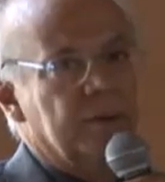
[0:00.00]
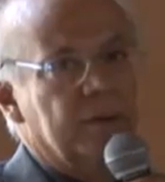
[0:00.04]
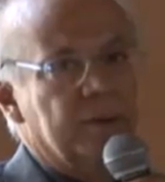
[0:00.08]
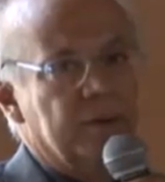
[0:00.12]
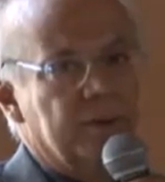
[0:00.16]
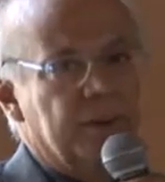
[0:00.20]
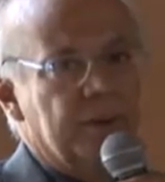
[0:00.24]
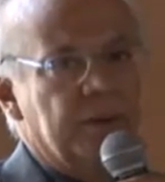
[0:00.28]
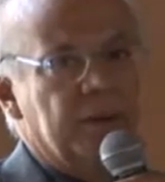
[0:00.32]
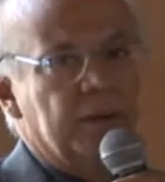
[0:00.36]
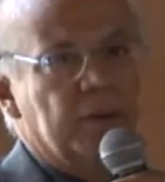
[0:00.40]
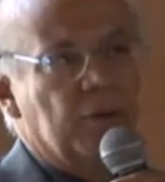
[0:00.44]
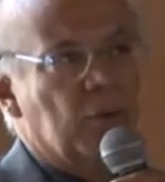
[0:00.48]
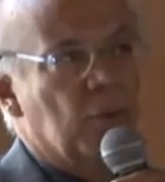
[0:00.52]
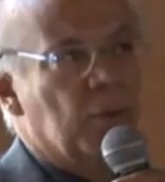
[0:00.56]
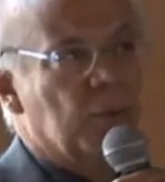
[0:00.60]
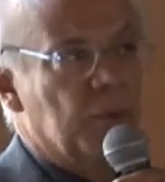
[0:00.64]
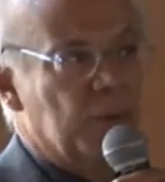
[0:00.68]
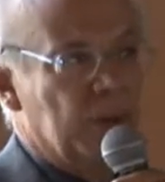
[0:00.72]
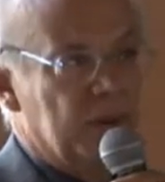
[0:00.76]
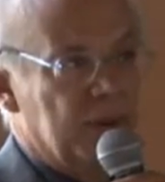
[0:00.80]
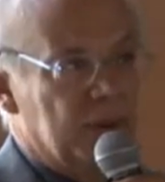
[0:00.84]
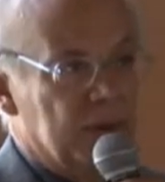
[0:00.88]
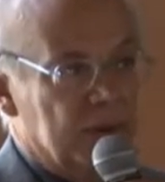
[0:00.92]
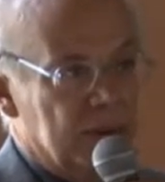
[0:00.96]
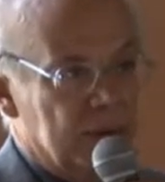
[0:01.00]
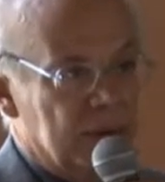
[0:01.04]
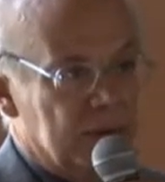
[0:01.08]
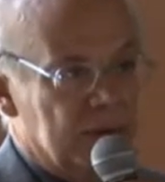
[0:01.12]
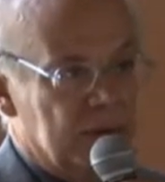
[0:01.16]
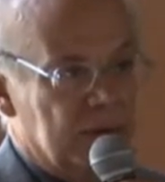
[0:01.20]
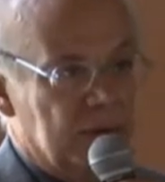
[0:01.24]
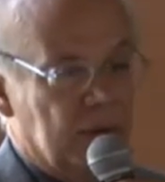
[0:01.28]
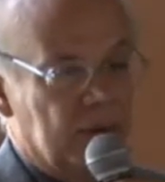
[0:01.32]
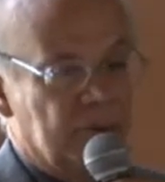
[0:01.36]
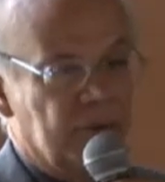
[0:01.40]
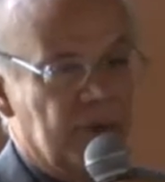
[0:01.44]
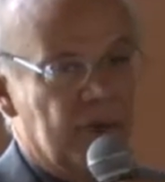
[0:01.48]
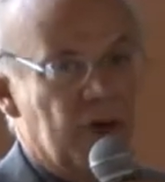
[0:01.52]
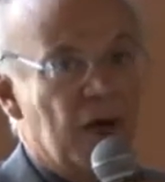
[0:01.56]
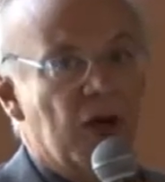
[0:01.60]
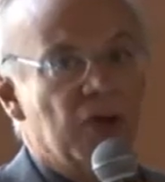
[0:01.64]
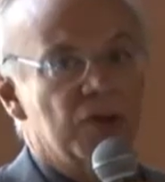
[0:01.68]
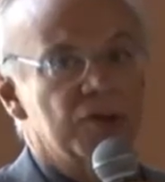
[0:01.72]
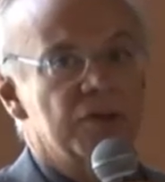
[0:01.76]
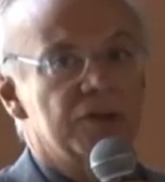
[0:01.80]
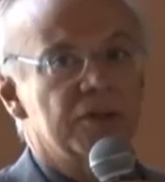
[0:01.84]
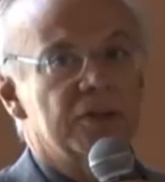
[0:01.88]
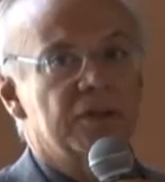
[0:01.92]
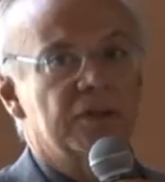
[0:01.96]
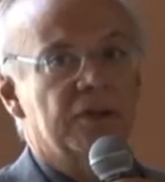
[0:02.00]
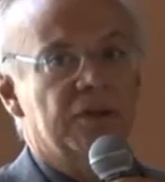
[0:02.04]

the growing of a lot